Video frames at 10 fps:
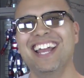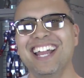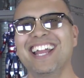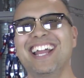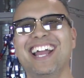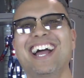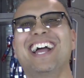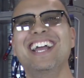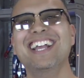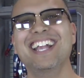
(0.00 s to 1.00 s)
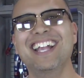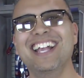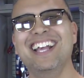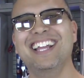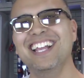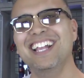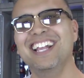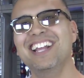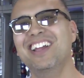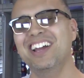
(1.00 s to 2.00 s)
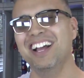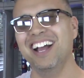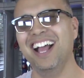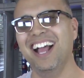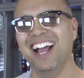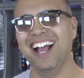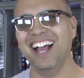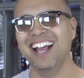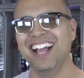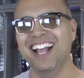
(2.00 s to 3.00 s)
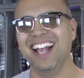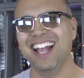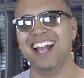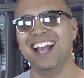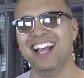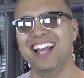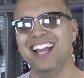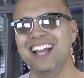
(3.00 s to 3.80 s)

No words are spoken by the person on screen.